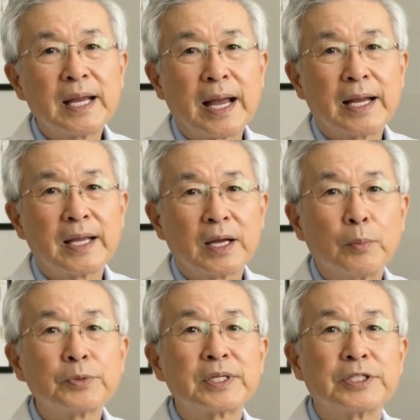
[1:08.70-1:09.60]
and it
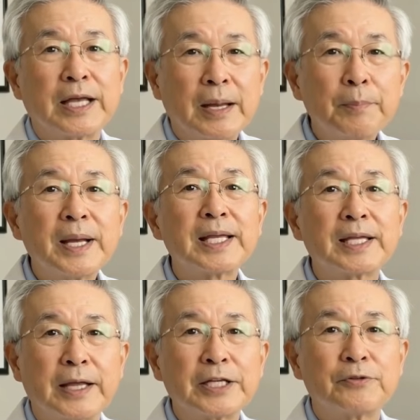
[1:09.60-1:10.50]
helps us keep
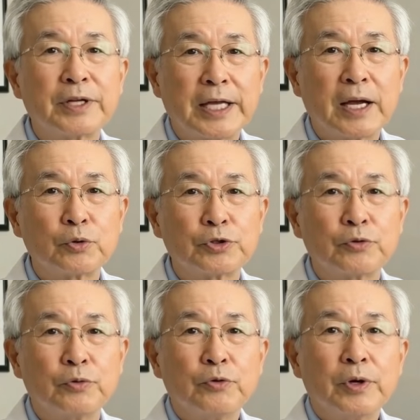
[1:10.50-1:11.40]
making these videos
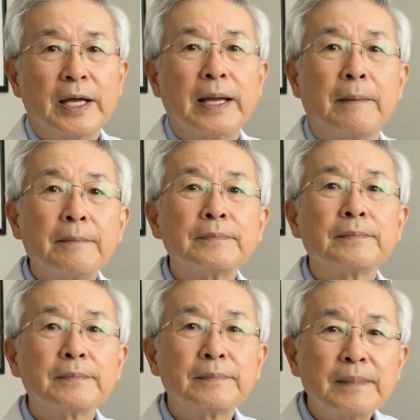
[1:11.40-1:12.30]
for free.
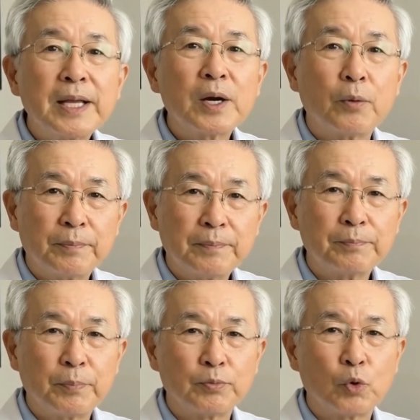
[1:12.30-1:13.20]
Now,
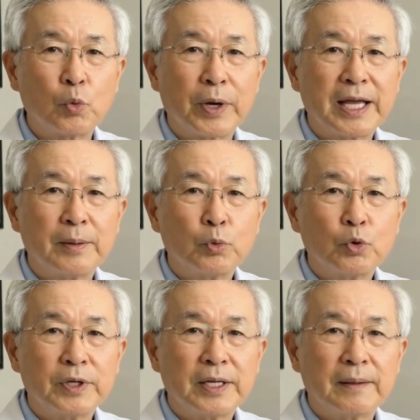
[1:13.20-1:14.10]
before we get
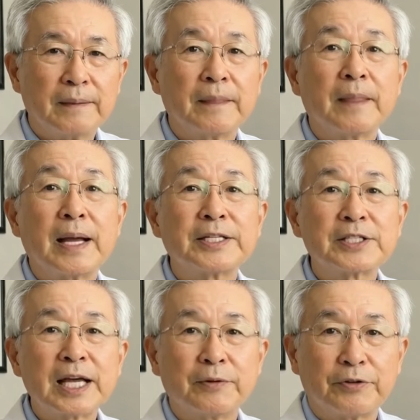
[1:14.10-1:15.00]
moving, let's
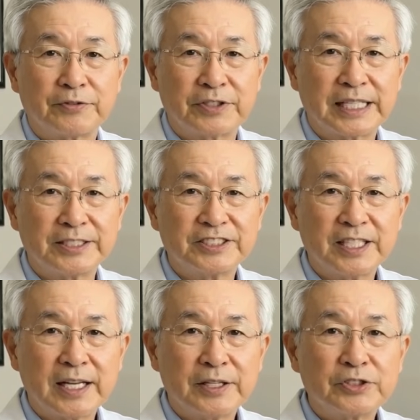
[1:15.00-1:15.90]
take 15
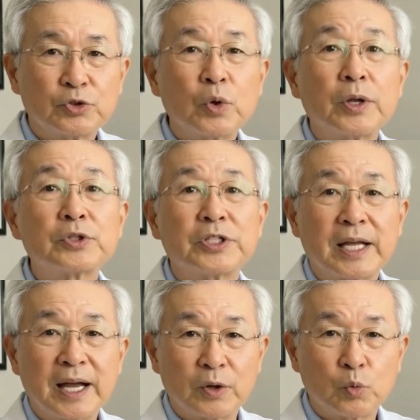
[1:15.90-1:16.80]
seconds to
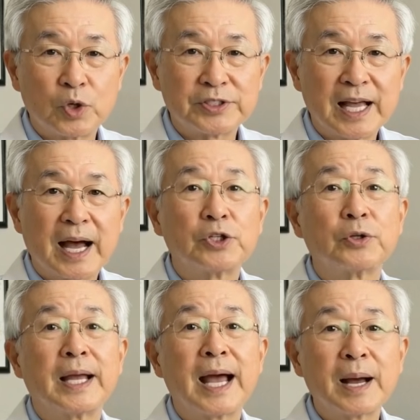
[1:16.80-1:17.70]
understand what's
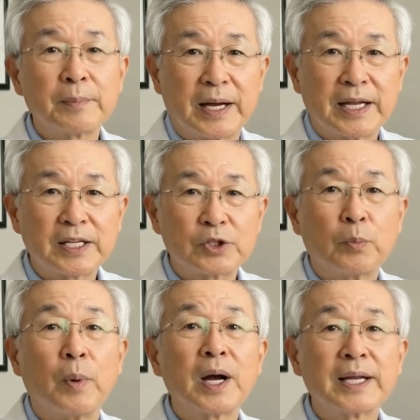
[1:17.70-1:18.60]
actually happening in your
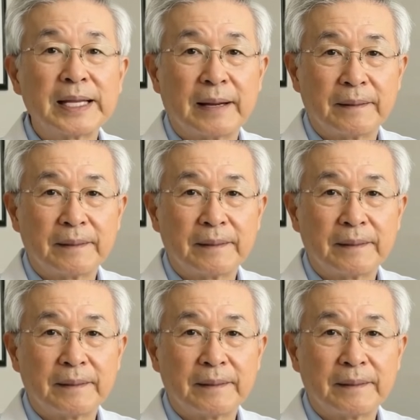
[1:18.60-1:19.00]
body,